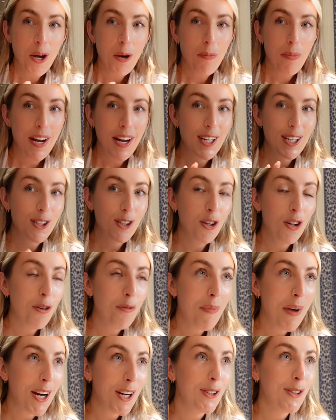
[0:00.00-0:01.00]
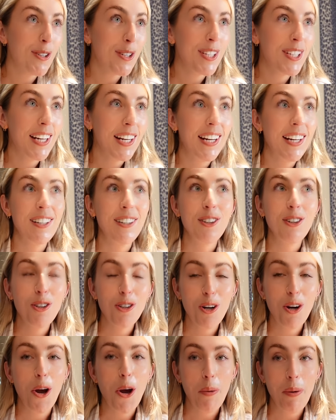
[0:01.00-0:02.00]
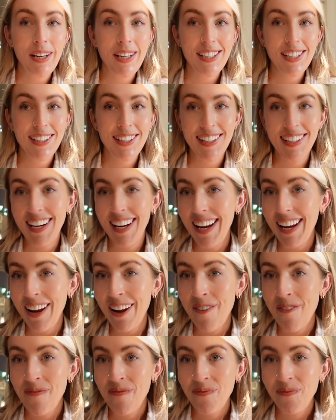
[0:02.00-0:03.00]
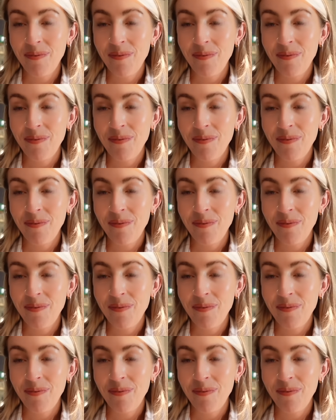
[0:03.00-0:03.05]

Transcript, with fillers: But it sort of makes your skin glow instantly.